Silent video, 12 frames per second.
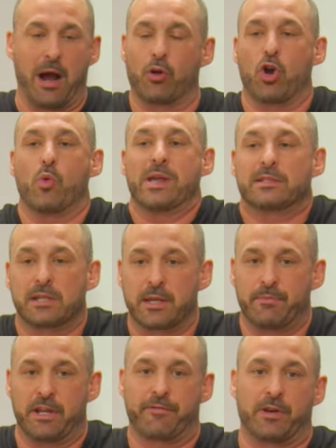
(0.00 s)
I'll go into
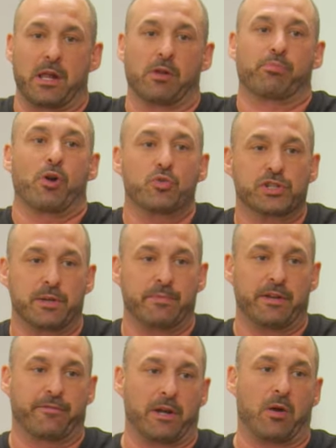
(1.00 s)
them different. I'll approach them
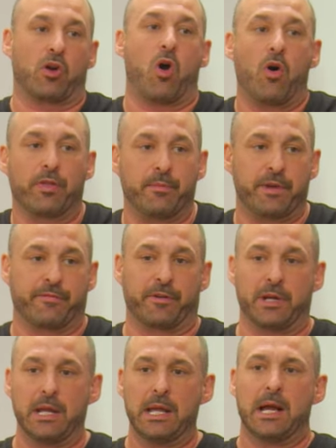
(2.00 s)
different. I'll call them
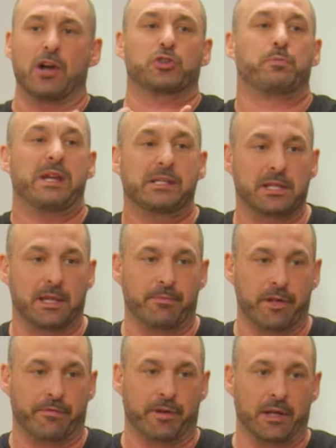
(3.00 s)
different. I'll speak to
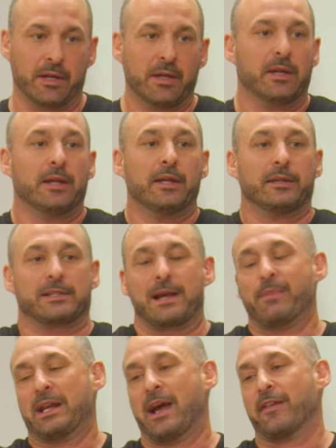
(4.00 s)
them different. Does
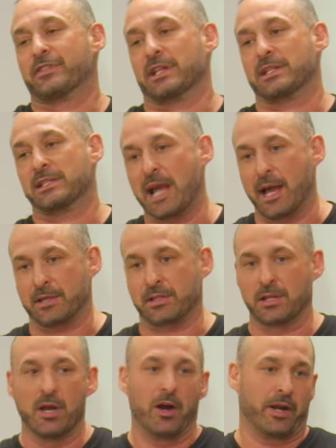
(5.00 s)
that mean I have
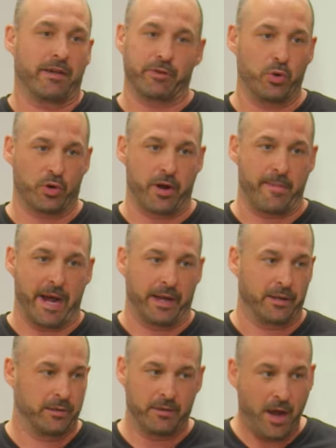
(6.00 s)
success on every order I buy?
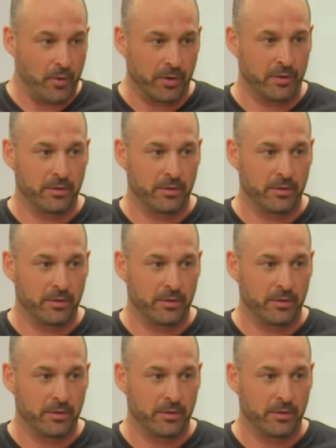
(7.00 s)
No.